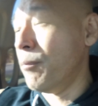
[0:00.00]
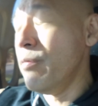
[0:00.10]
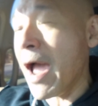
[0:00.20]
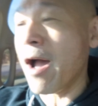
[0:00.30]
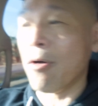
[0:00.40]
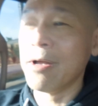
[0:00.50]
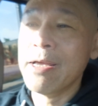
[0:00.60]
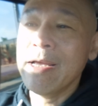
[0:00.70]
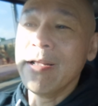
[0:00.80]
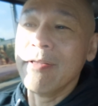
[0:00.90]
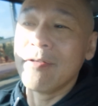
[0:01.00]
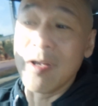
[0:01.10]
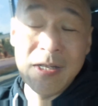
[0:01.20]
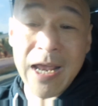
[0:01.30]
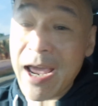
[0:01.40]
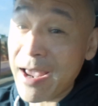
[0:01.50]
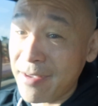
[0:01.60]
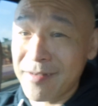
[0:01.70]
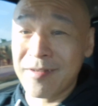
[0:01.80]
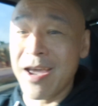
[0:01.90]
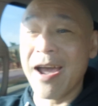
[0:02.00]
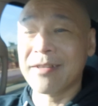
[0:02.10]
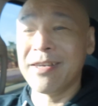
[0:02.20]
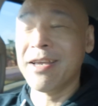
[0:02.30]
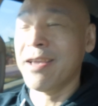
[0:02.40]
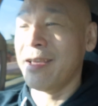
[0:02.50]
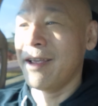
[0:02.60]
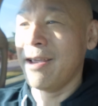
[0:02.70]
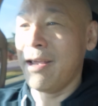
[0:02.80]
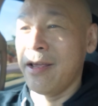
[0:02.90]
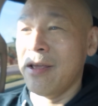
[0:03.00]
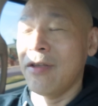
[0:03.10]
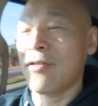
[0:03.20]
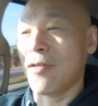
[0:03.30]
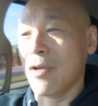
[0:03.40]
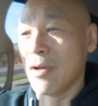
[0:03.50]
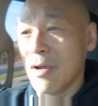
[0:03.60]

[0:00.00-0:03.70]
Now, today's tactic is